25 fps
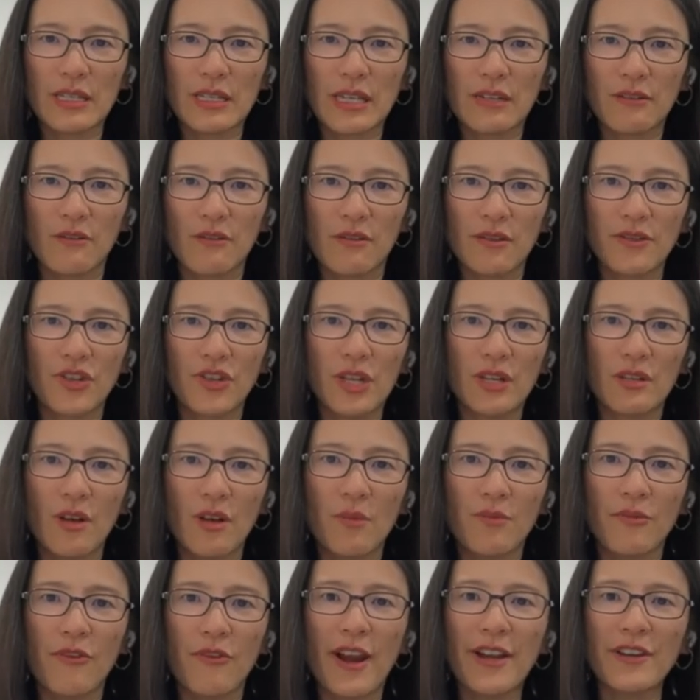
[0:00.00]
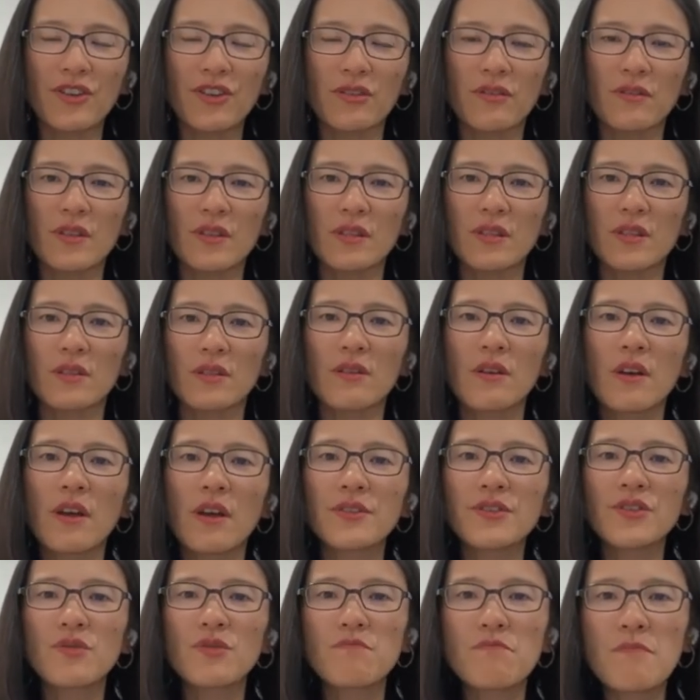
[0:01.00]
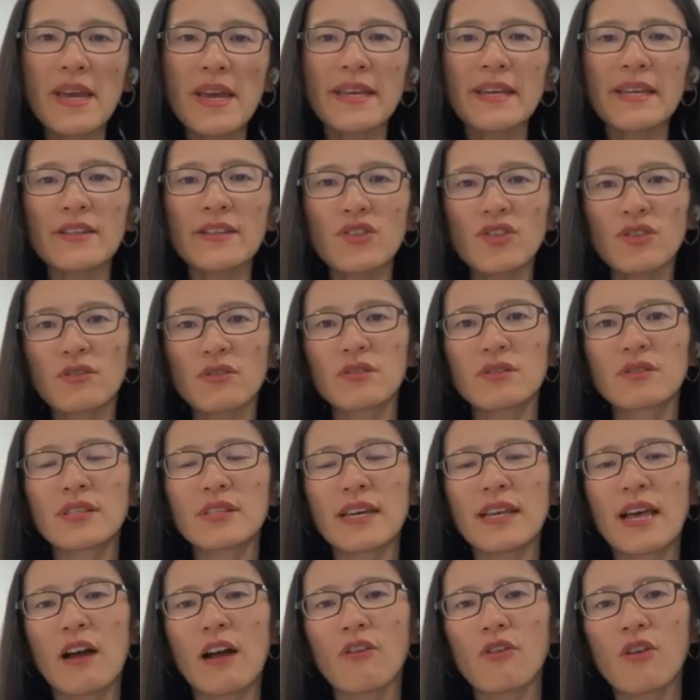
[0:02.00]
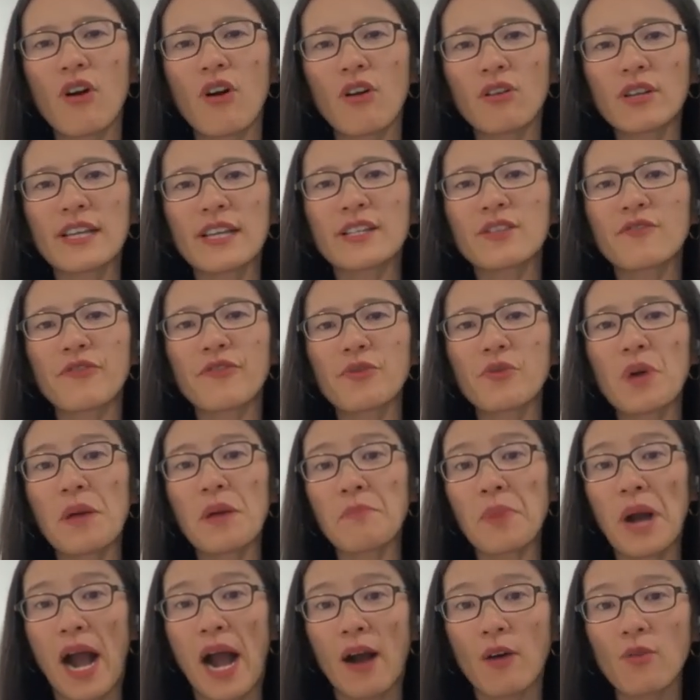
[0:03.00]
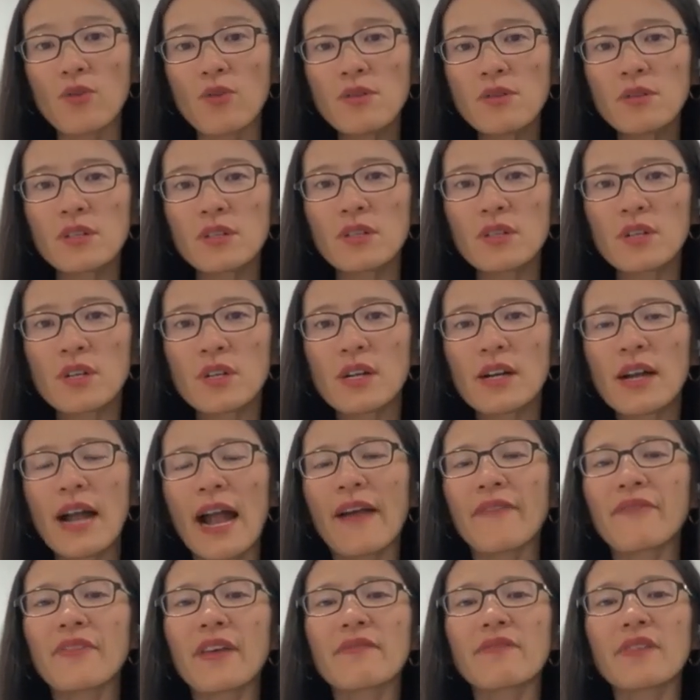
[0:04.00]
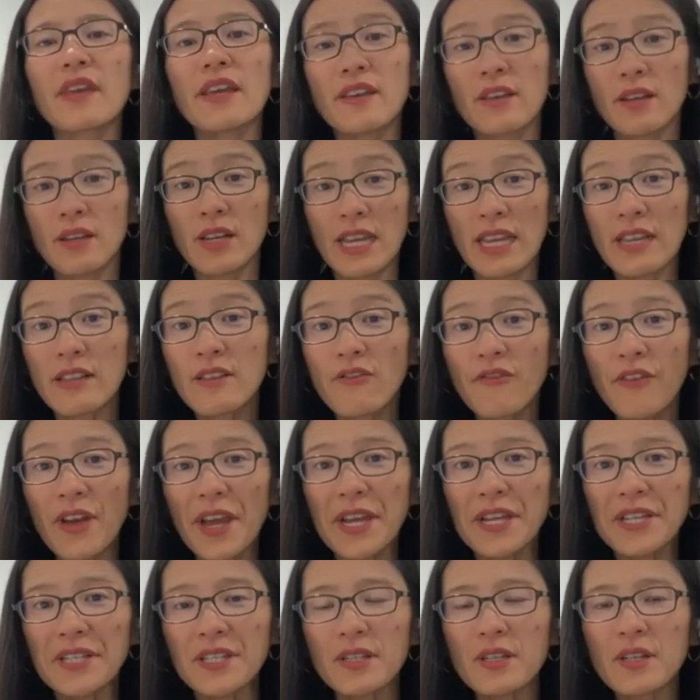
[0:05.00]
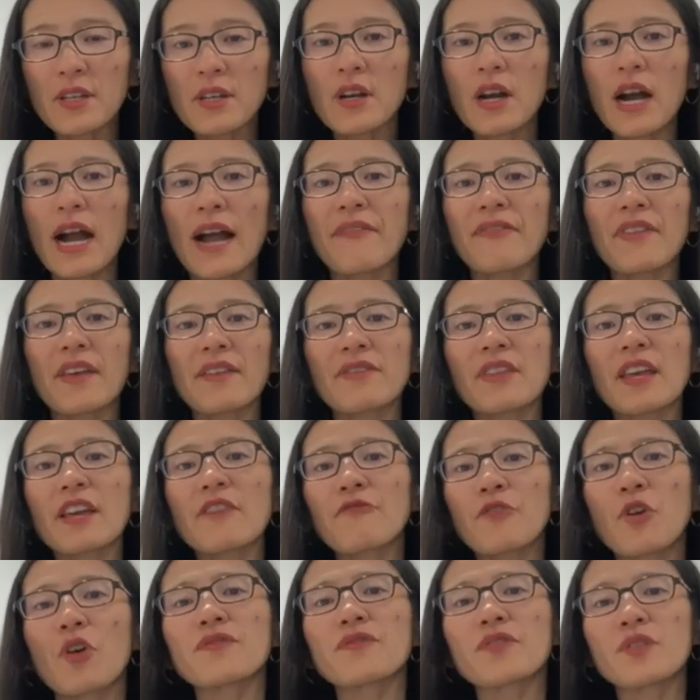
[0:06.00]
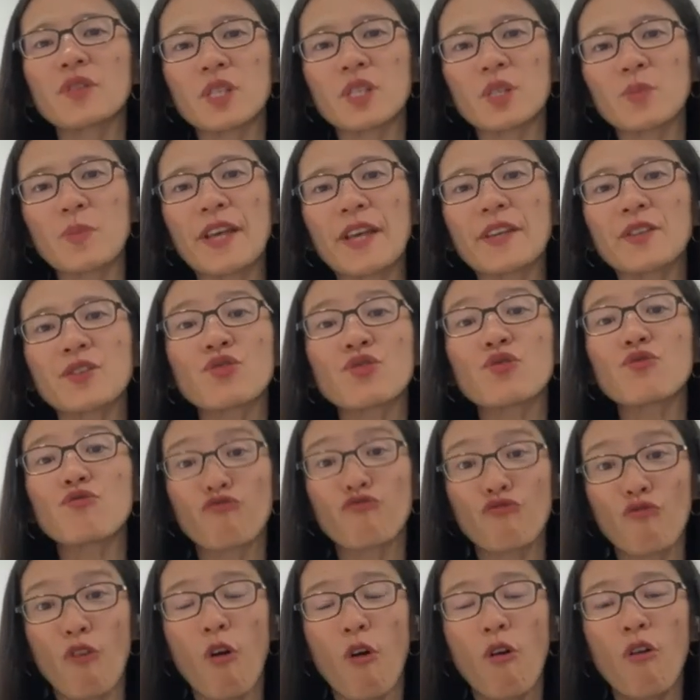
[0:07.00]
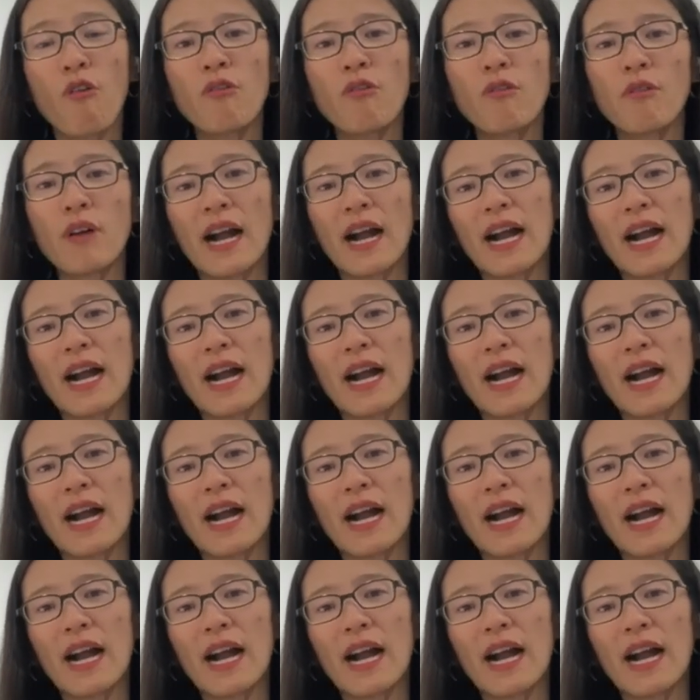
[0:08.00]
technology and operations is to making sure that our colleagues feel empowered and that they can innovate and that they've got the space to grow.